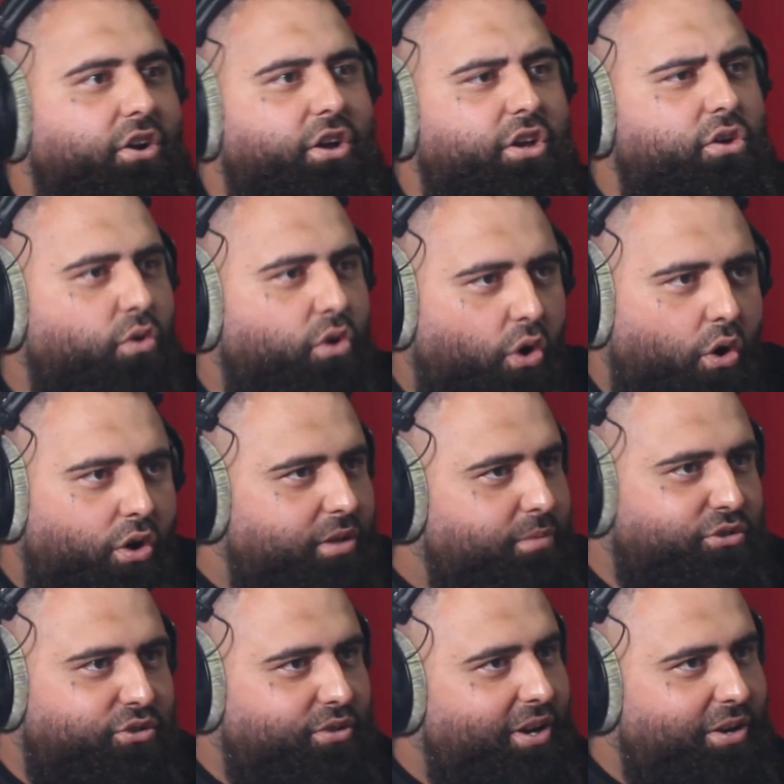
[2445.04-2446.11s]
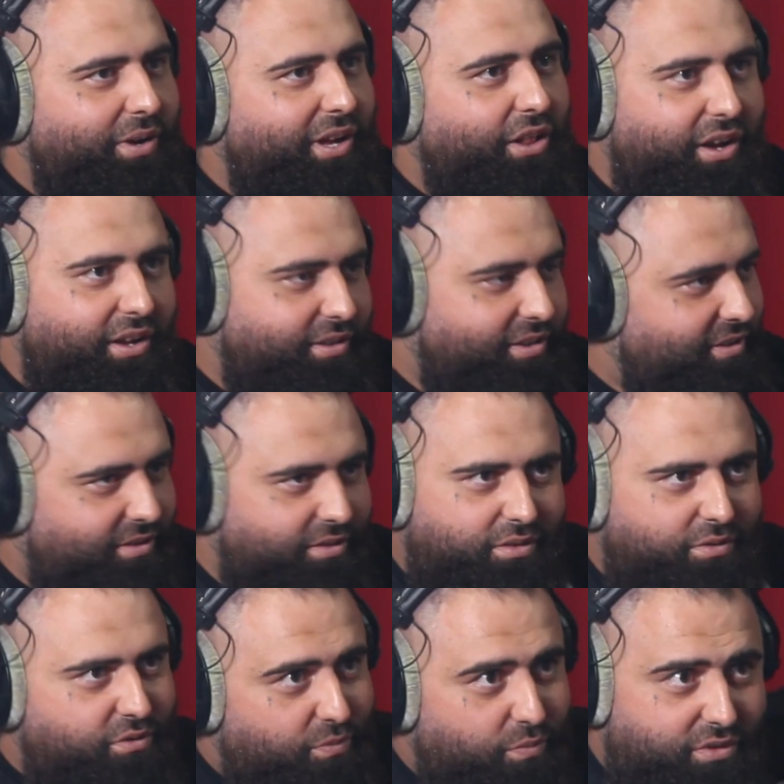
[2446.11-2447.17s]
know. He'll call him straight away. Like,
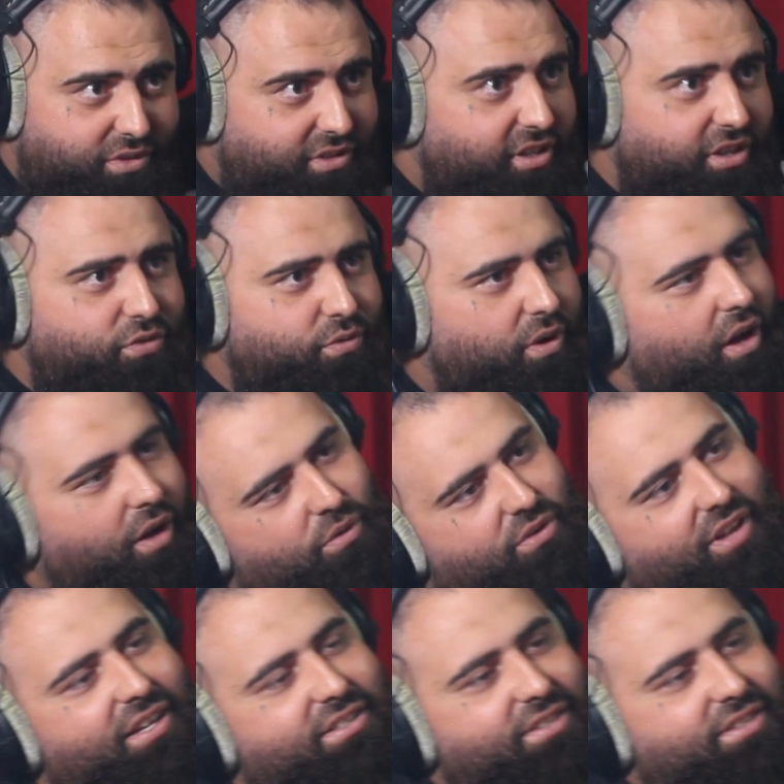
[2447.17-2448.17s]
they